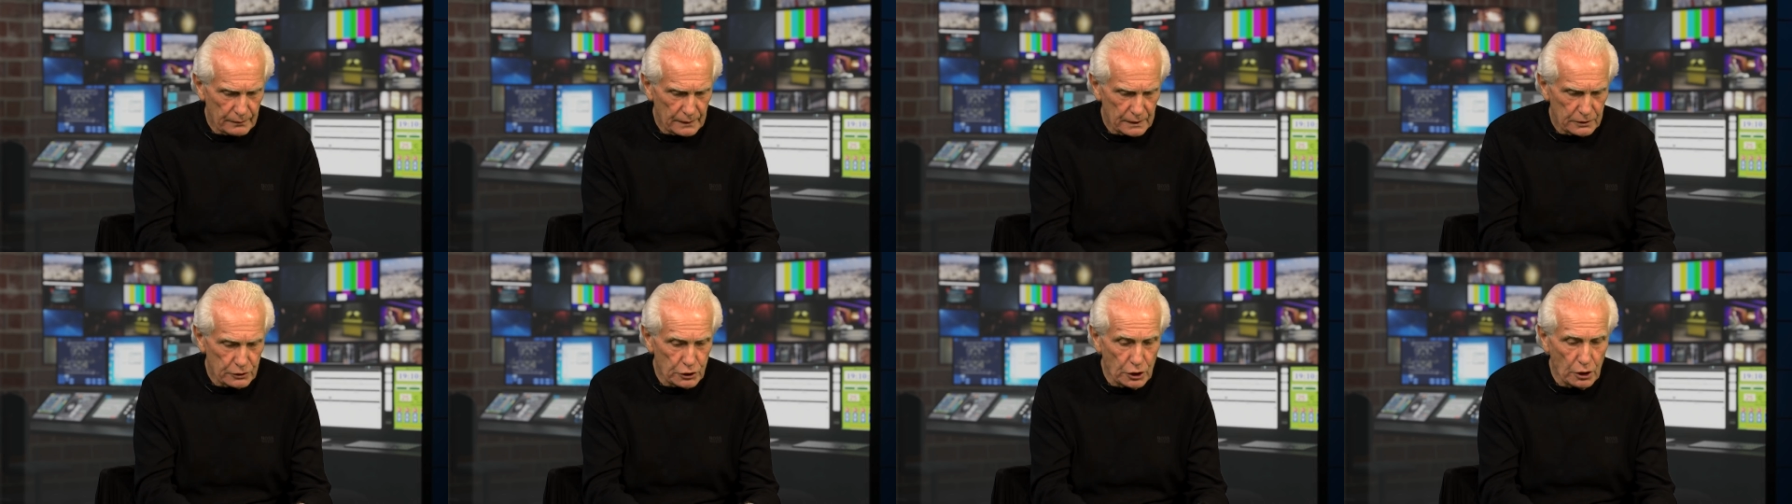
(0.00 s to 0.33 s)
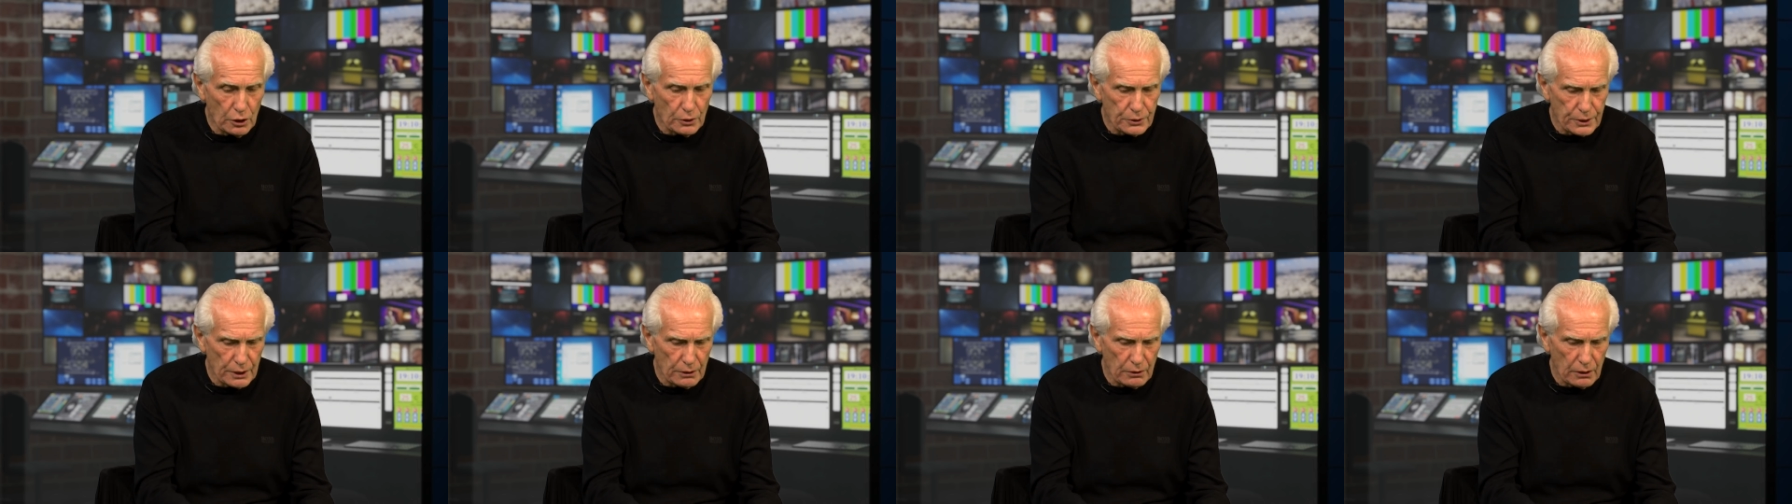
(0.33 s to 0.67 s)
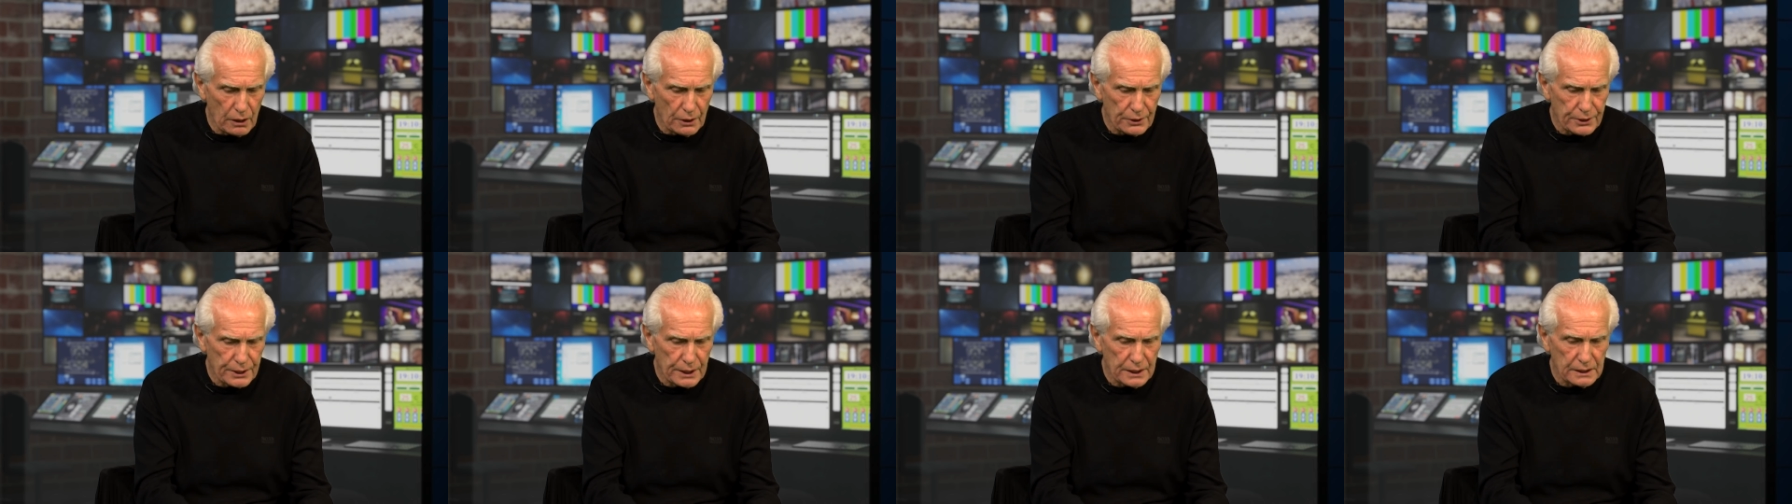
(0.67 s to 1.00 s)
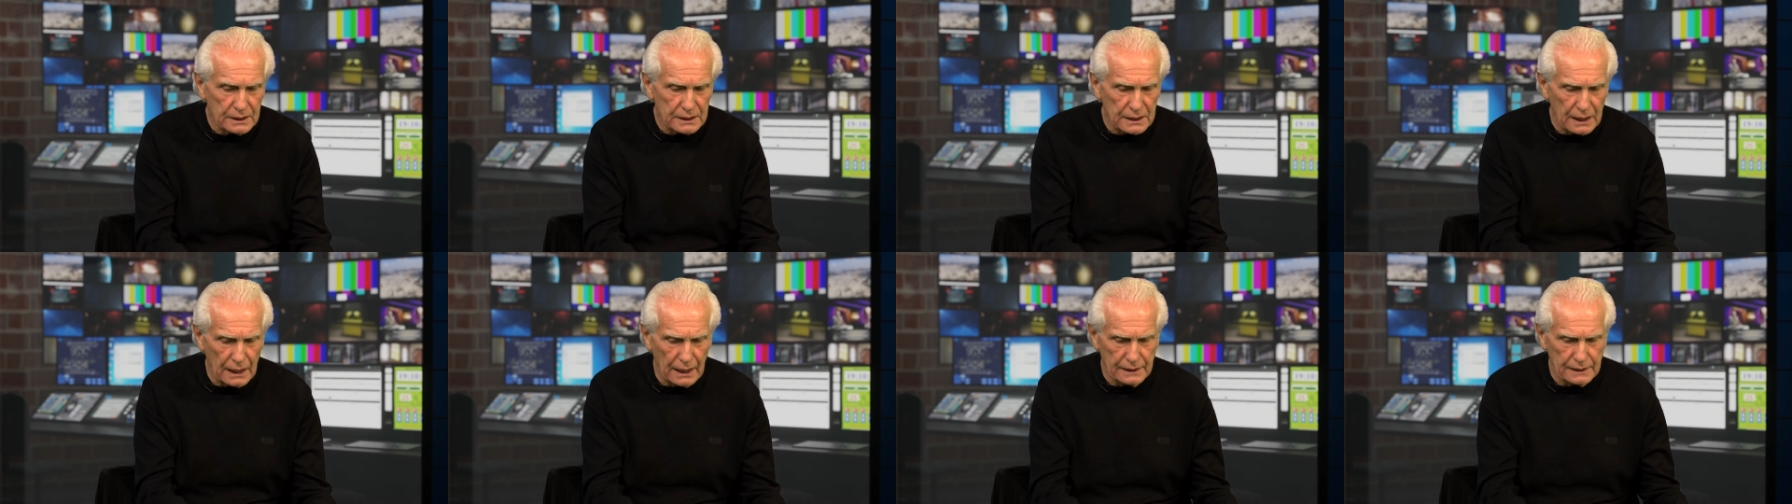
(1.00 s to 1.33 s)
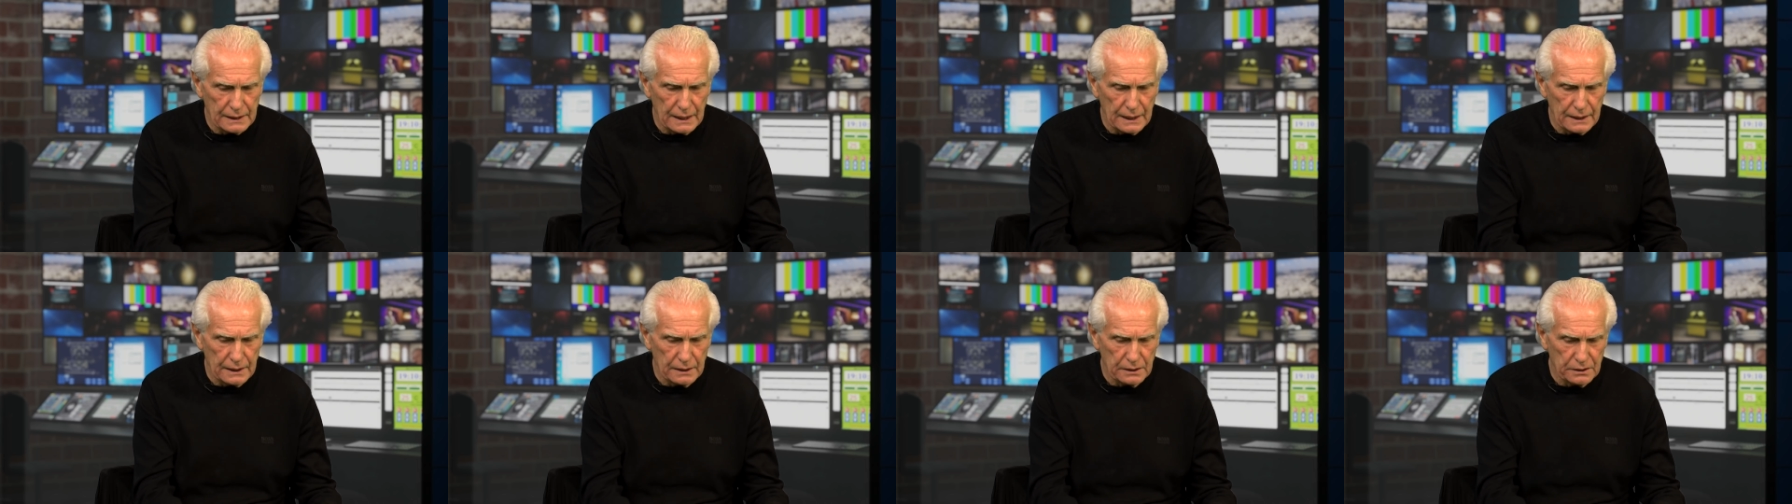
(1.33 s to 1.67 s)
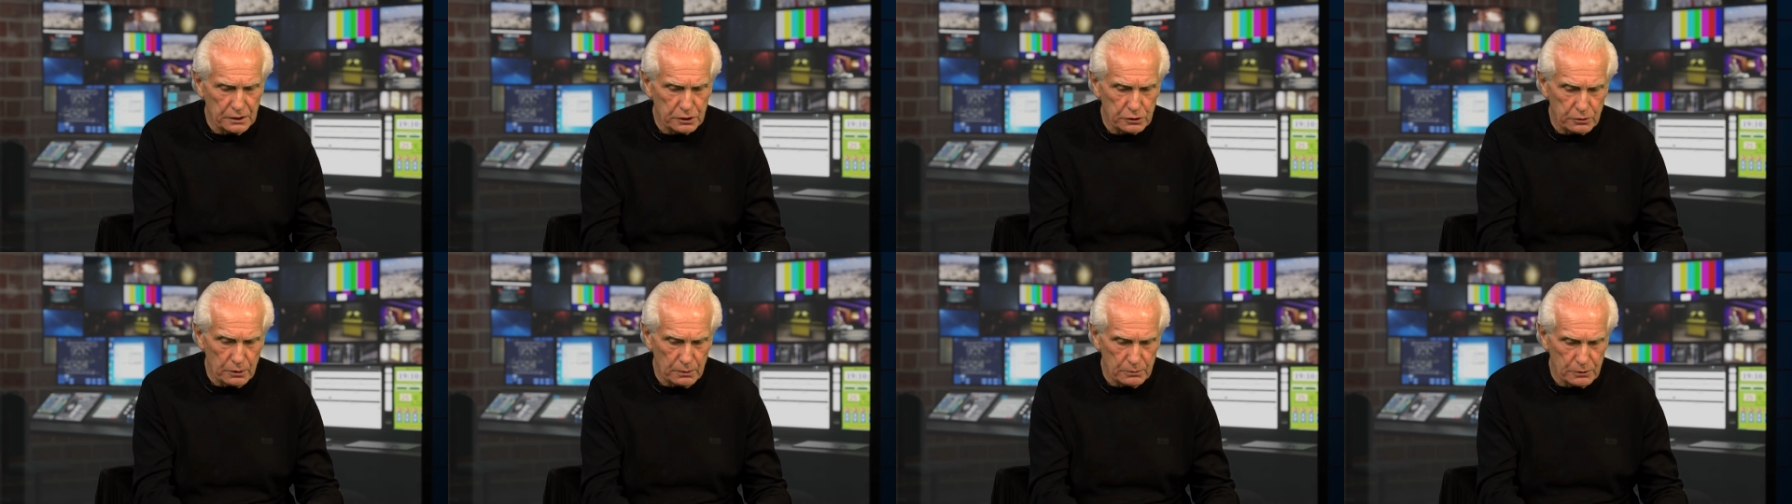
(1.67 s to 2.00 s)
Do you know there are things like that in
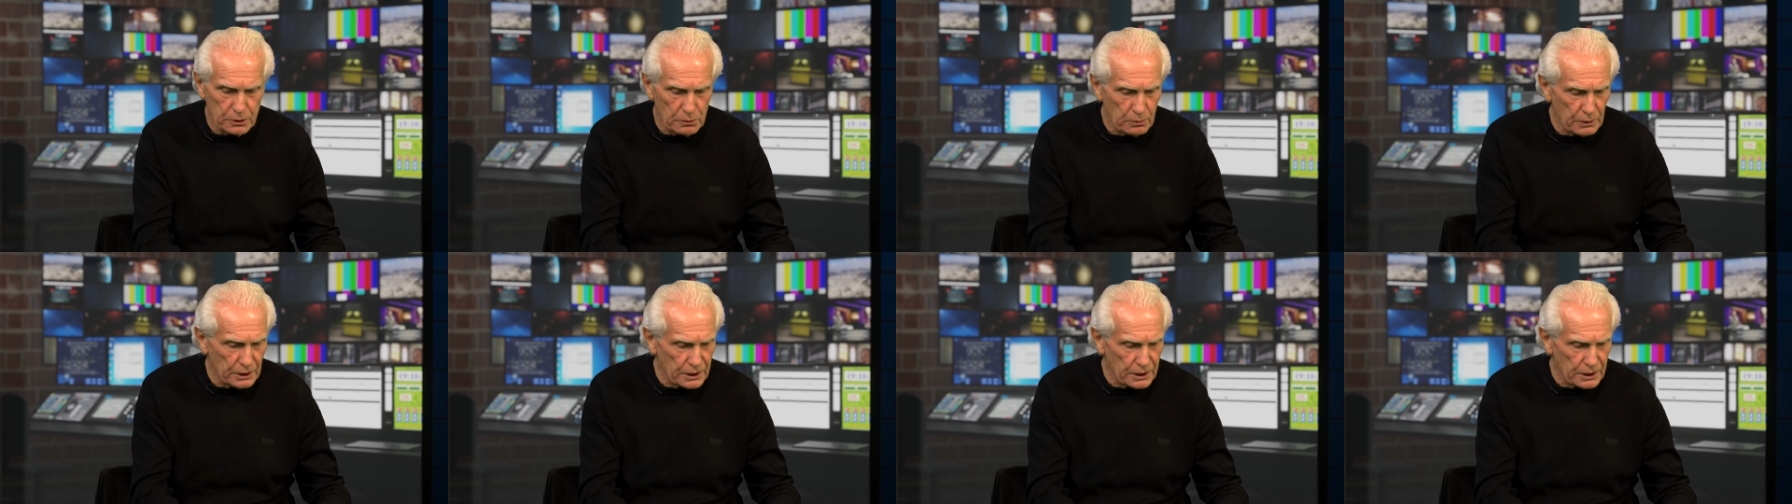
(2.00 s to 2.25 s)
Scripture where